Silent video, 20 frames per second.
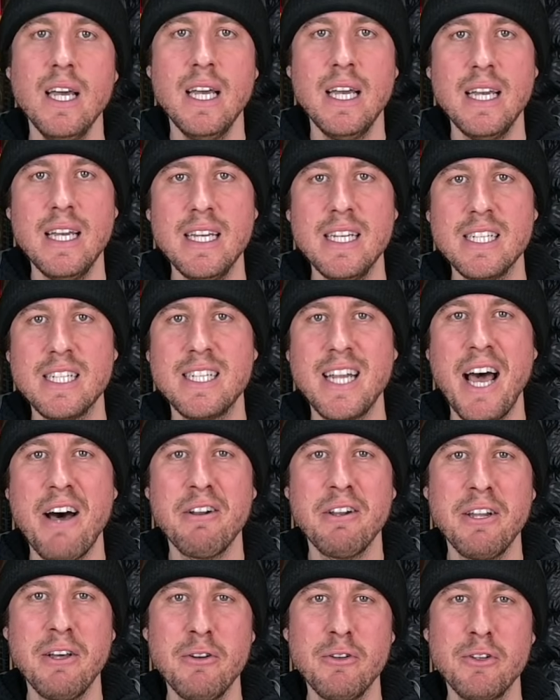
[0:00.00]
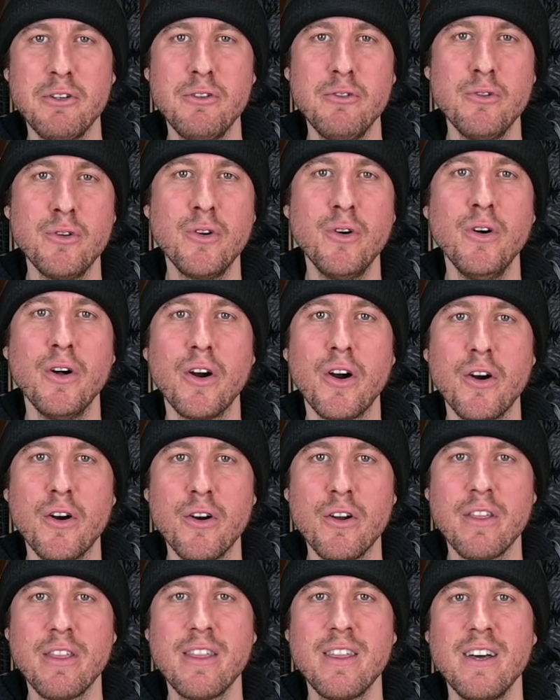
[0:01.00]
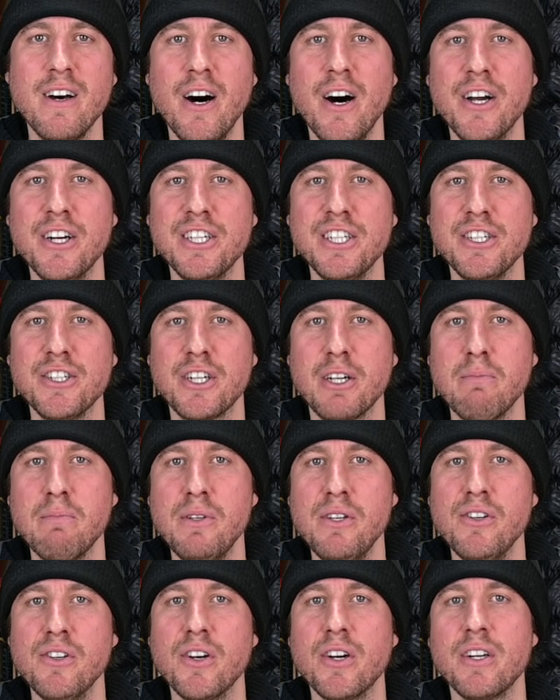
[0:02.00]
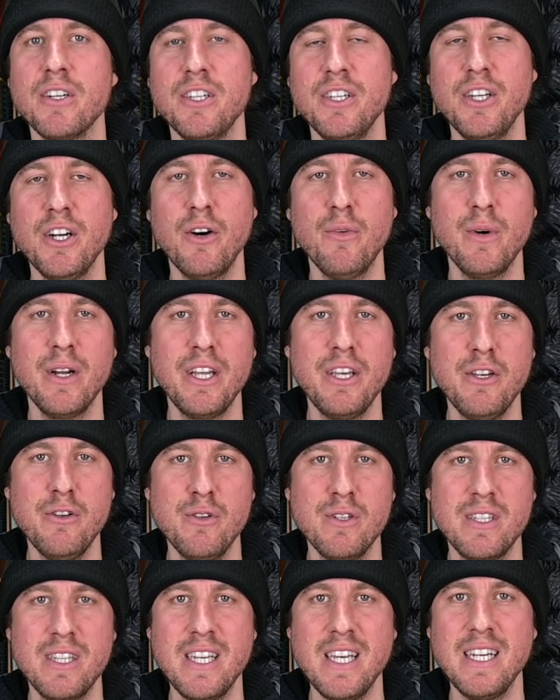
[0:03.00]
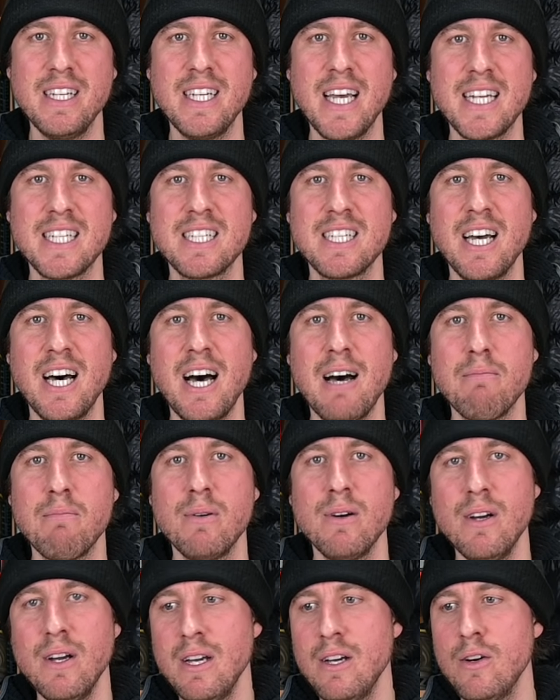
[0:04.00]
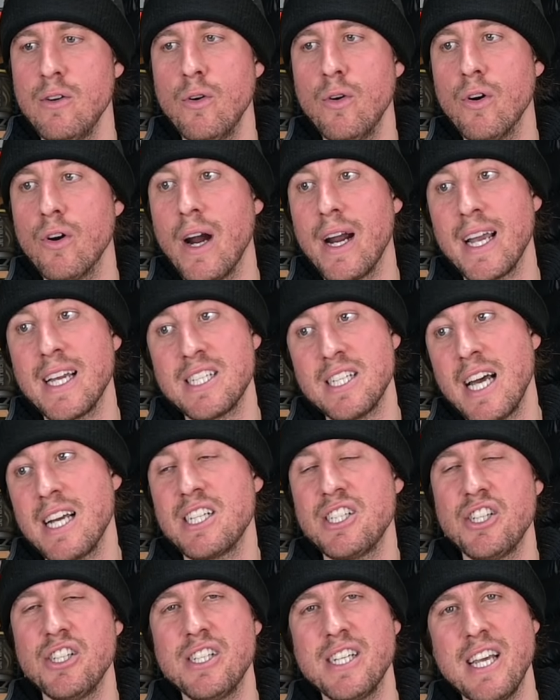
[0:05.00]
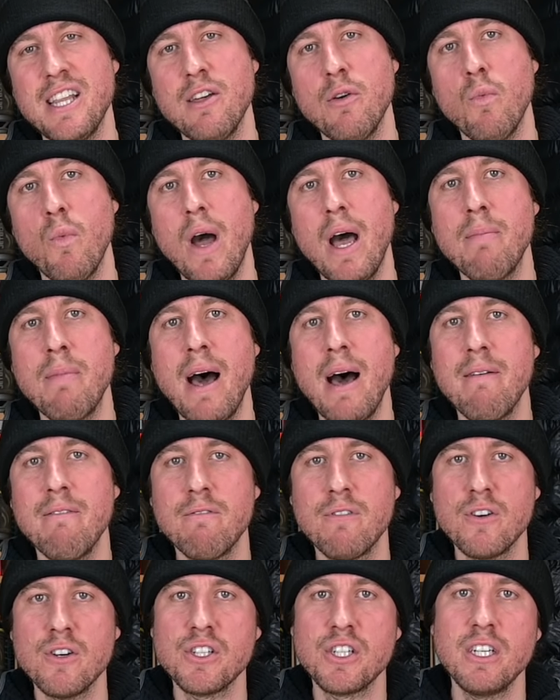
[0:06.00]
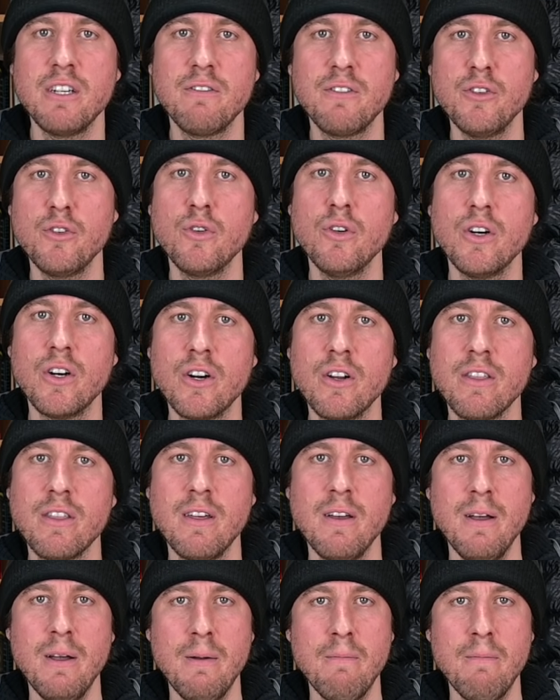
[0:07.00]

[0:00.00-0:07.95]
is download Google Earth onto your computer. You don't want to use the desktop, or I guess I should say the web app version of Google Earth.